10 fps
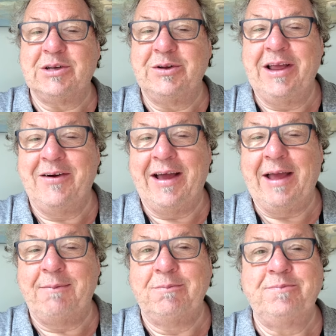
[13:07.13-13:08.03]
So here I
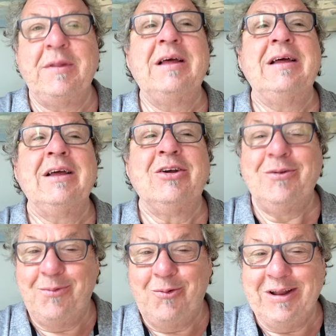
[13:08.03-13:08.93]
am.
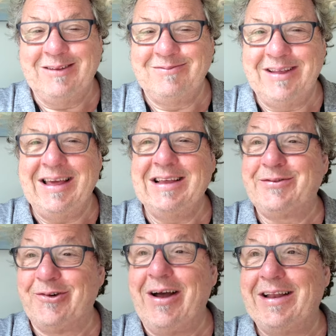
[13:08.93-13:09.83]
Good morning. It is
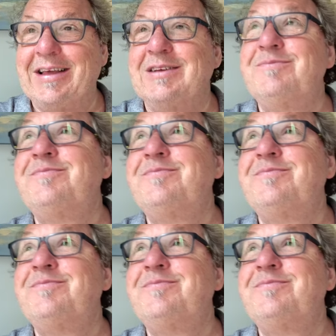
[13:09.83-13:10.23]
Friday.